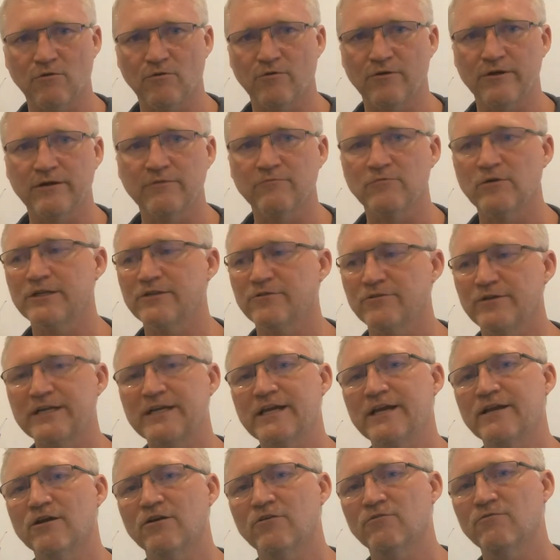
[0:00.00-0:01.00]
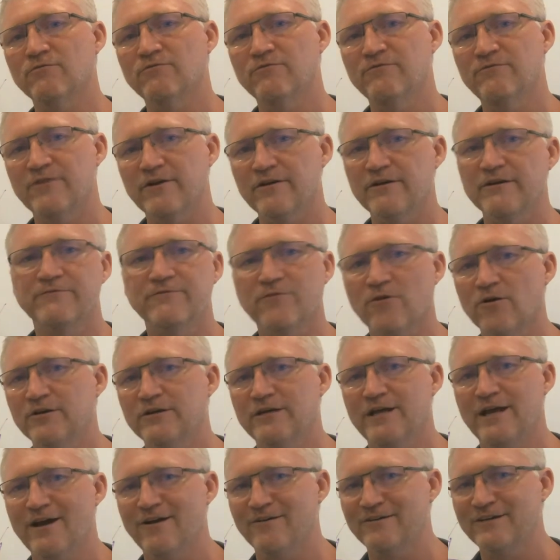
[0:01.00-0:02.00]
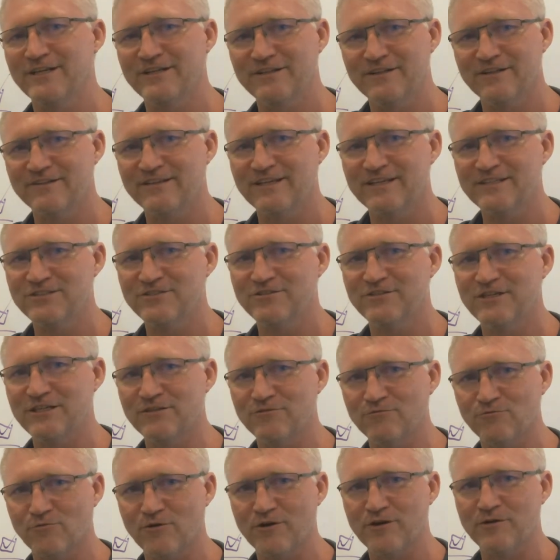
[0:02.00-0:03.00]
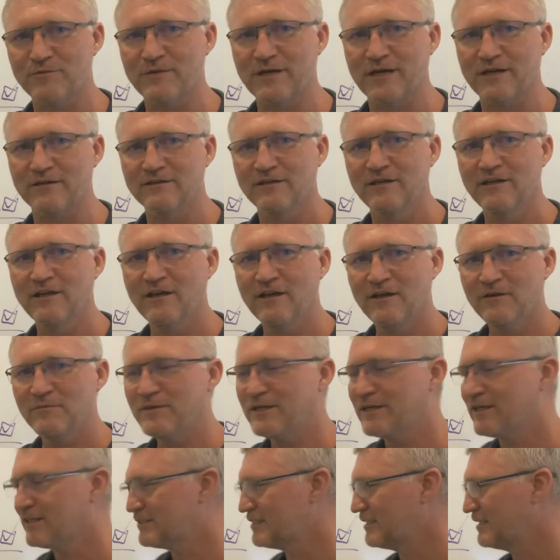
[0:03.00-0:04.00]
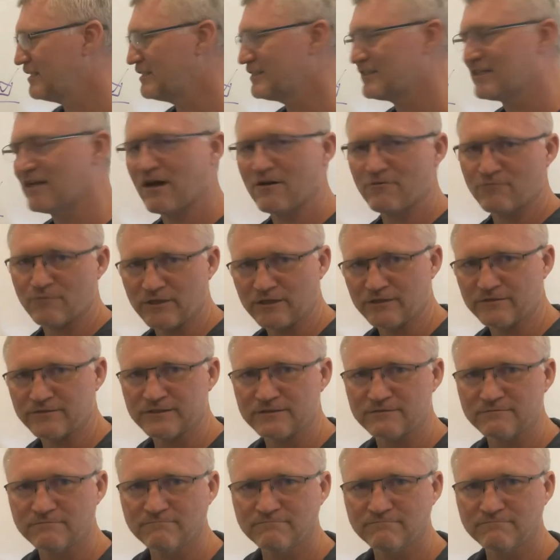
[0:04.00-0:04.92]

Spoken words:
or whether it can go very far down in the things you need to worry about because it is not relevant.